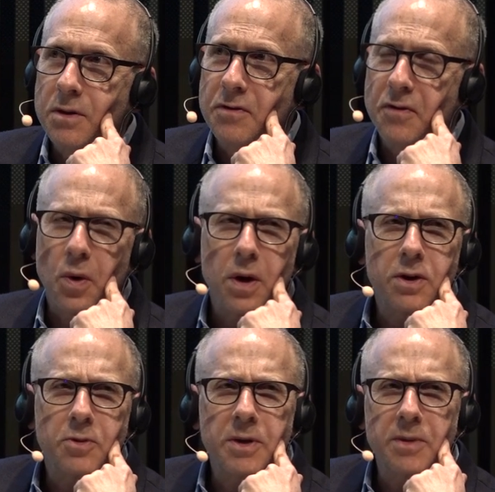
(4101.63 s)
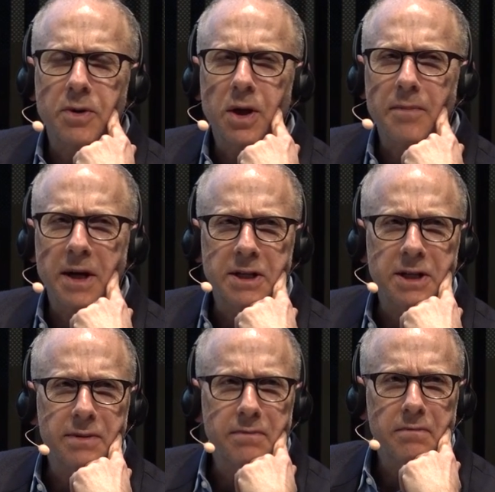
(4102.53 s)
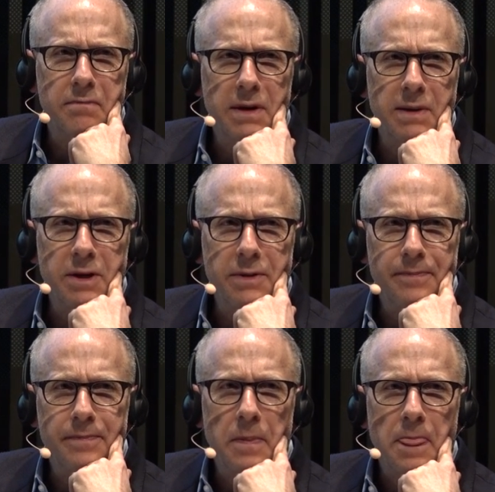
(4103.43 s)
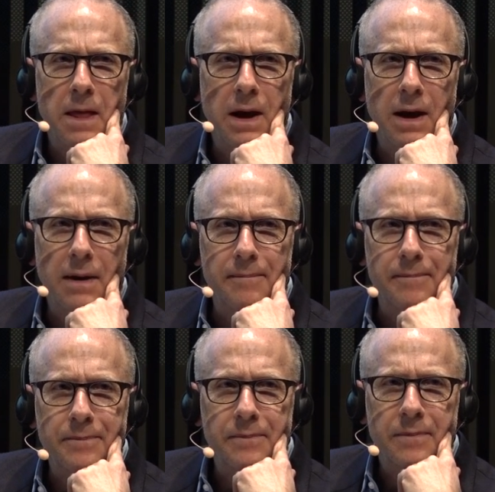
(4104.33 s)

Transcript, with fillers: four other people on my team, maybe. Um,